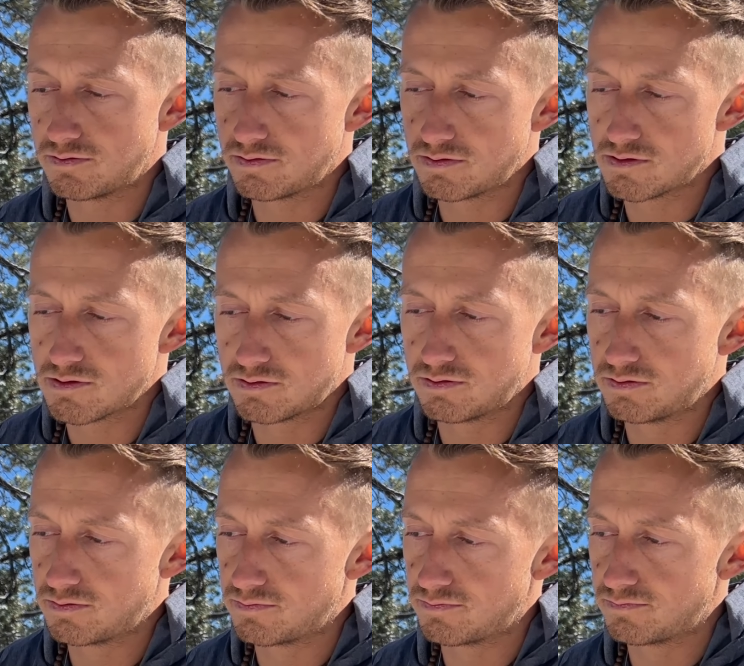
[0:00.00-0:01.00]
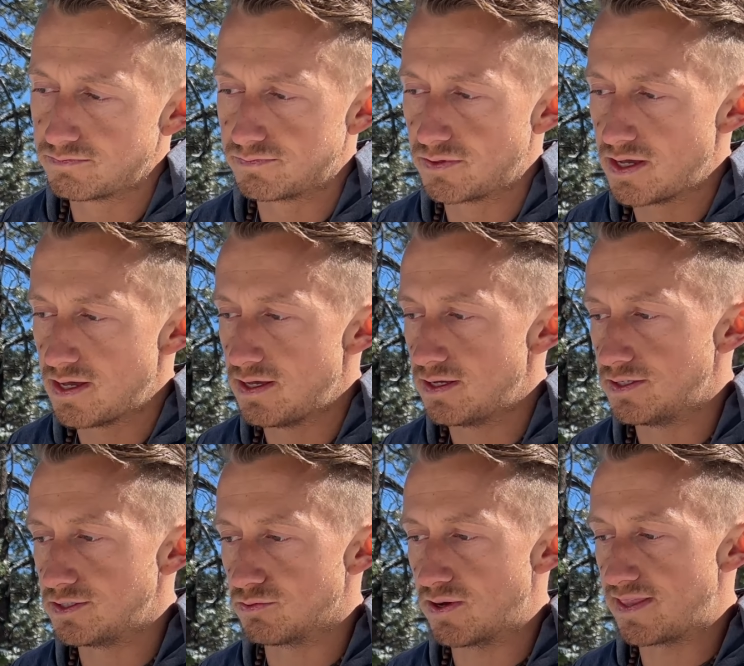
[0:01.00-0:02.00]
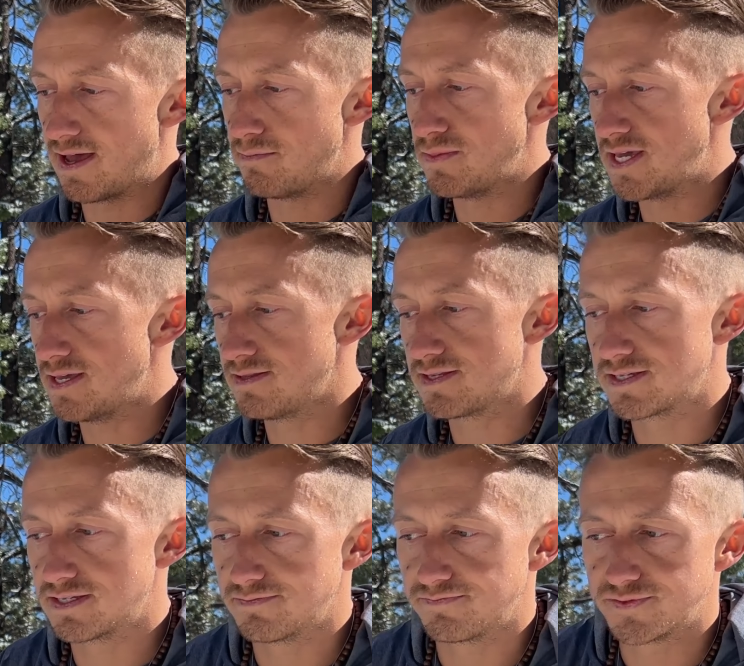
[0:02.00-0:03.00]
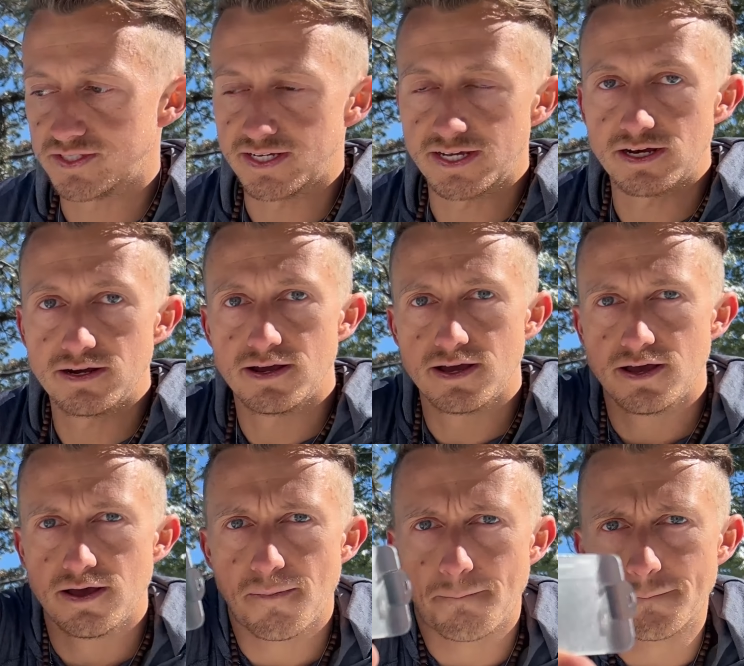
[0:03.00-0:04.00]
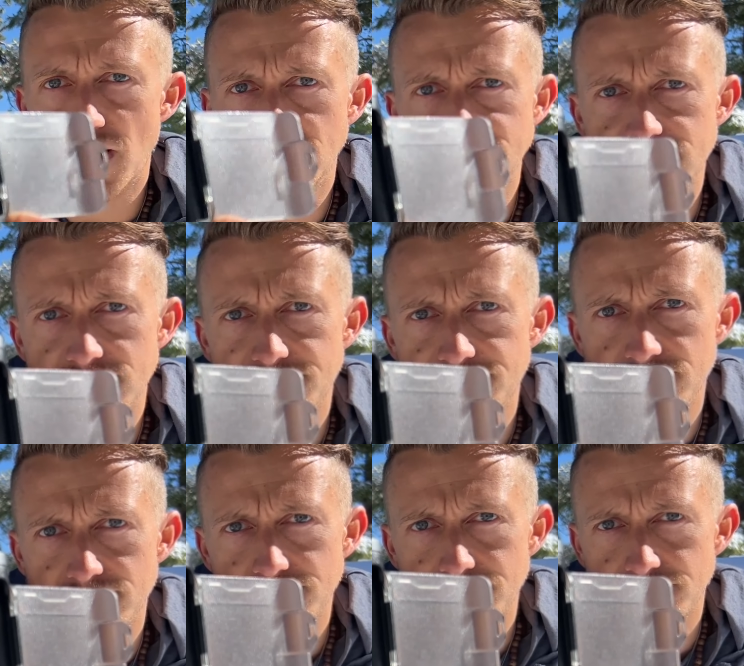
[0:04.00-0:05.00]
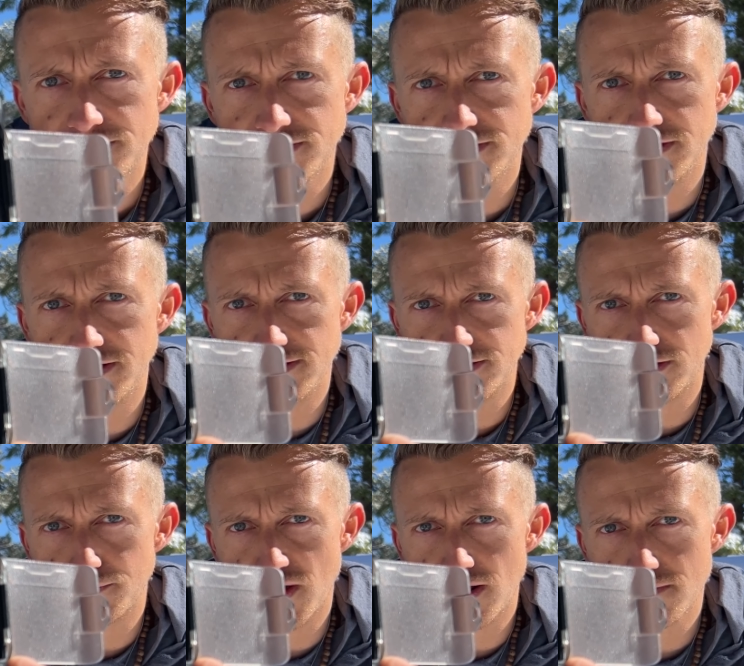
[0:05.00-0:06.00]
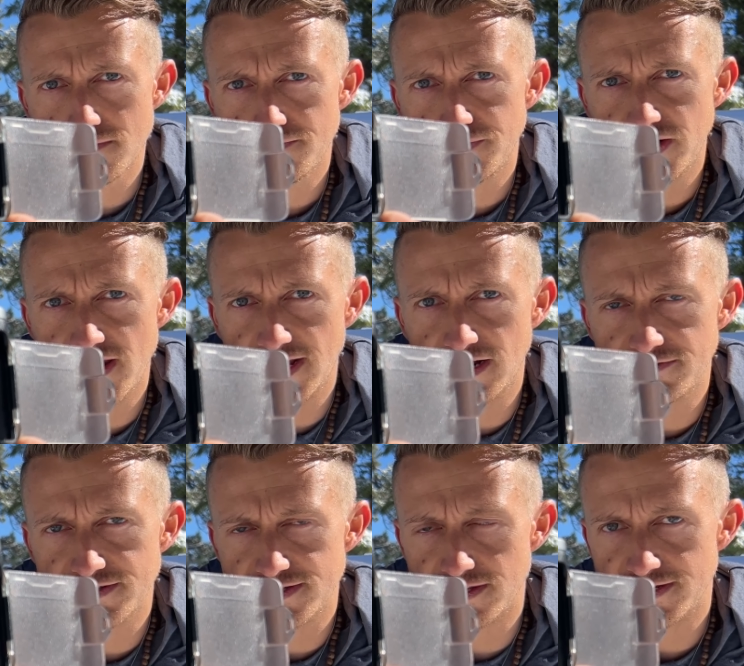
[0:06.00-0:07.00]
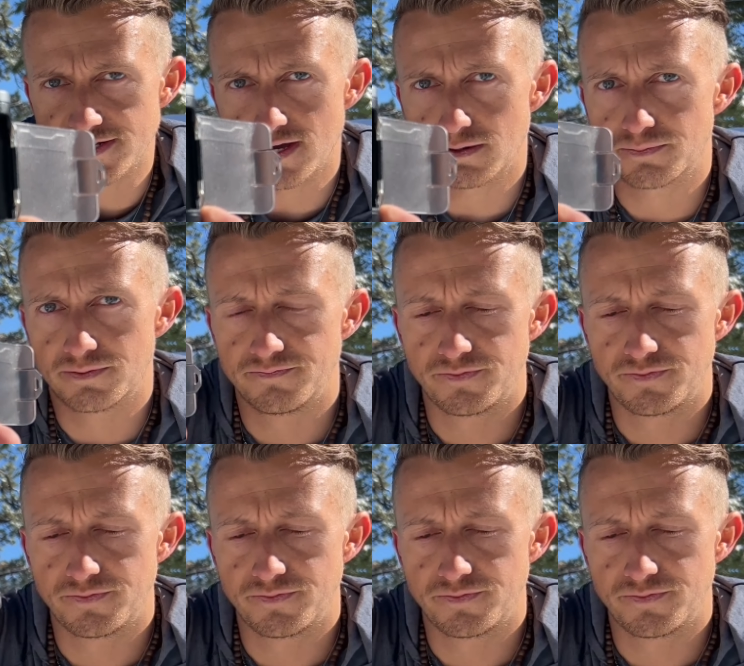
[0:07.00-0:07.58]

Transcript: So what that means, see here, positive is on the bottom, negative is on the top.